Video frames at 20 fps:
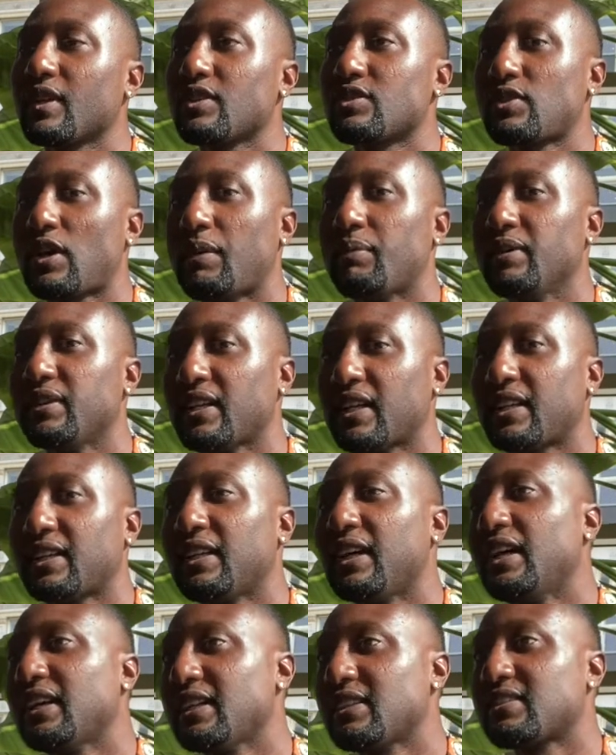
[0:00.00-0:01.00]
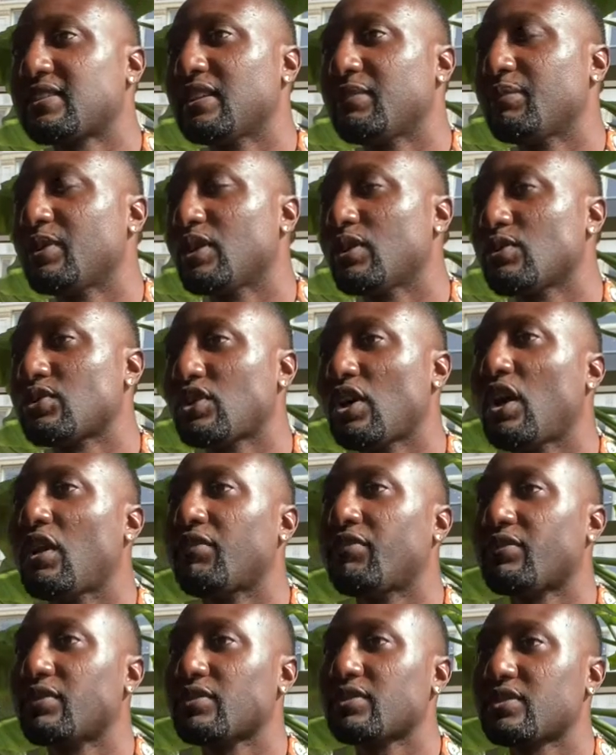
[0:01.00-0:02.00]
So I've been declining some of those
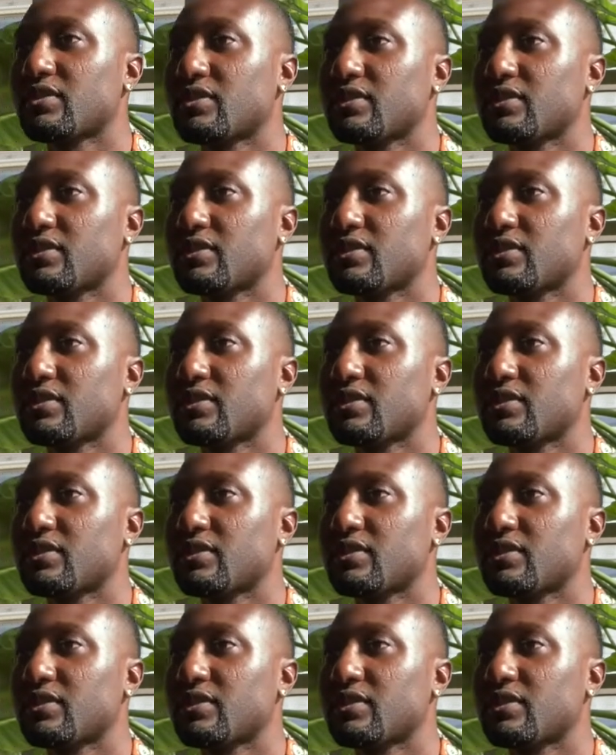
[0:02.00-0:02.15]
offers.